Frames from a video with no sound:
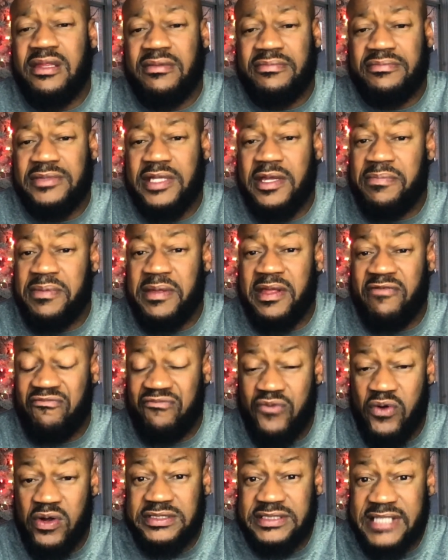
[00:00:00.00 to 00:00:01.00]
They're being
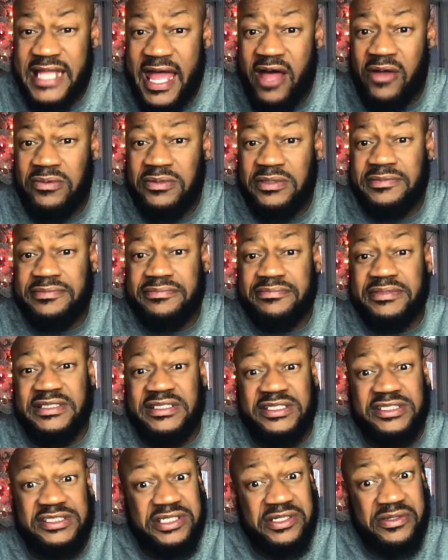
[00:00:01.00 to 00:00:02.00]
forced out, but
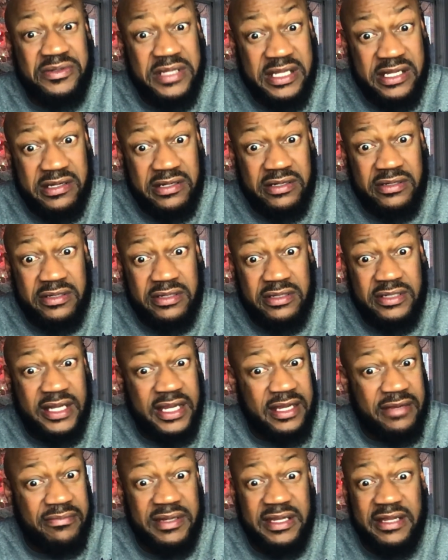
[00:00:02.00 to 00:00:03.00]
they're still here. They
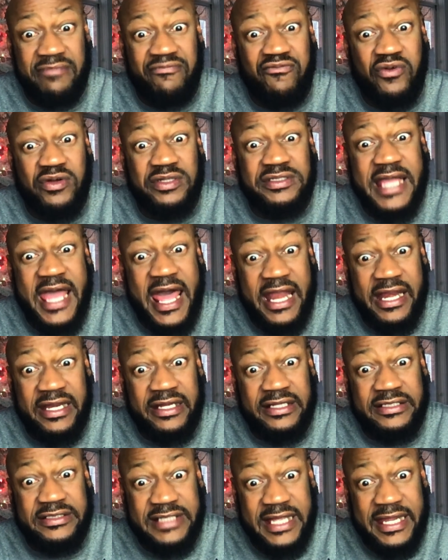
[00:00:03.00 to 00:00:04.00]
ain't being forced out of
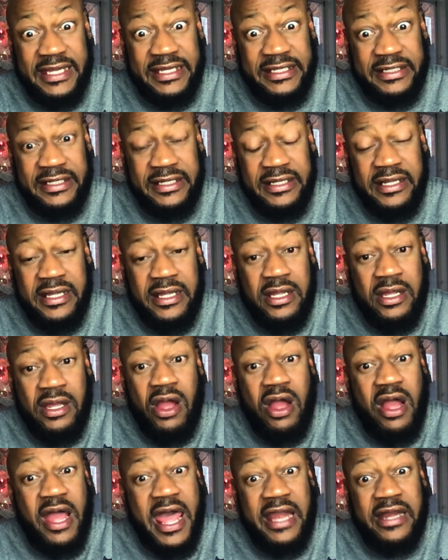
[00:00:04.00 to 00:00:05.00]
the state
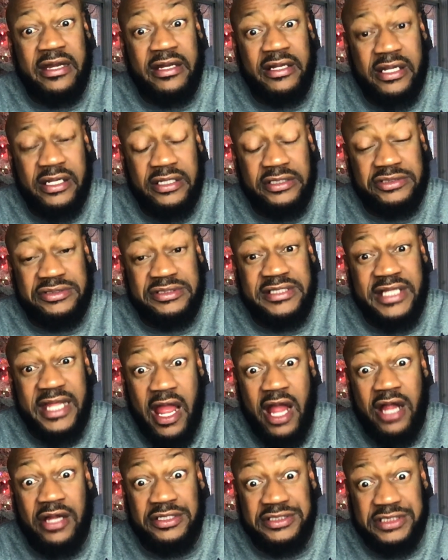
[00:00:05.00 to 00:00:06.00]
or out of the country. They
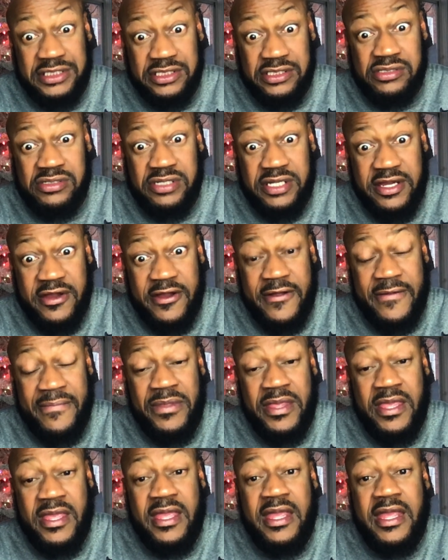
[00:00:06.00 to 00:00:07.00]
are still here
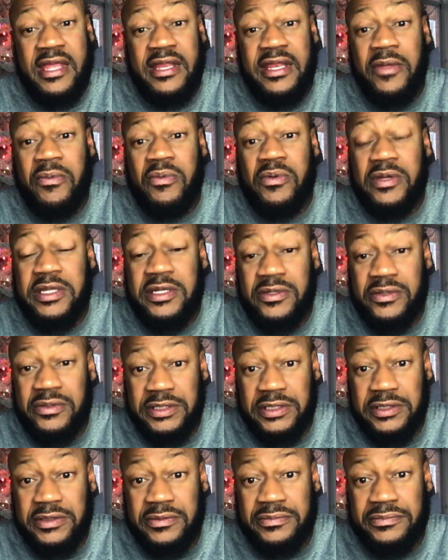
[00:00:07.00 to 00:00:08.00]
and they will kill
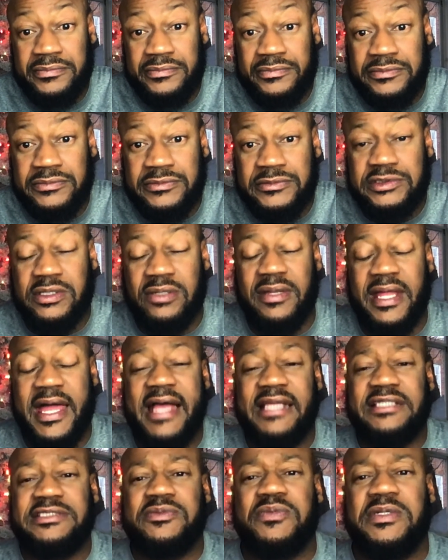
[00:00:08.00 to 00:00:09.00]
you. So
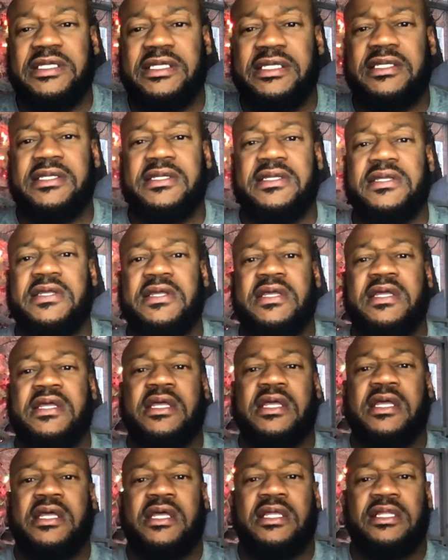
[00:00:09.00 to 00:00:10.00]
last week,
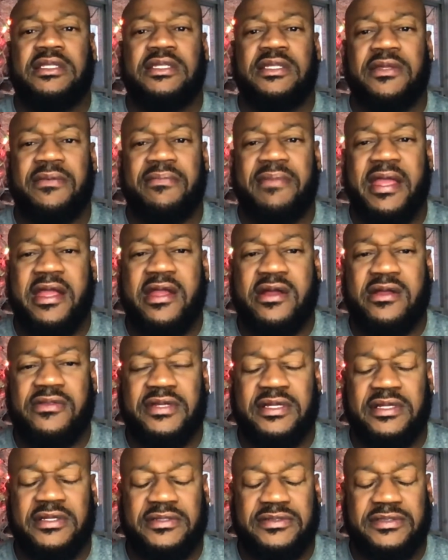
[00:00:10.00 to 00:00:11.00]
the mayor,
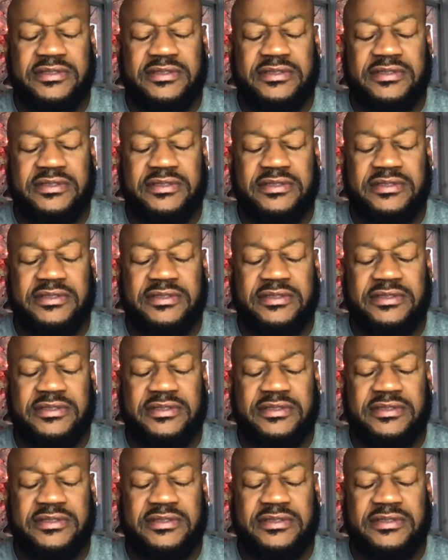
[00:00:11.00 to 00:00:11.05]
the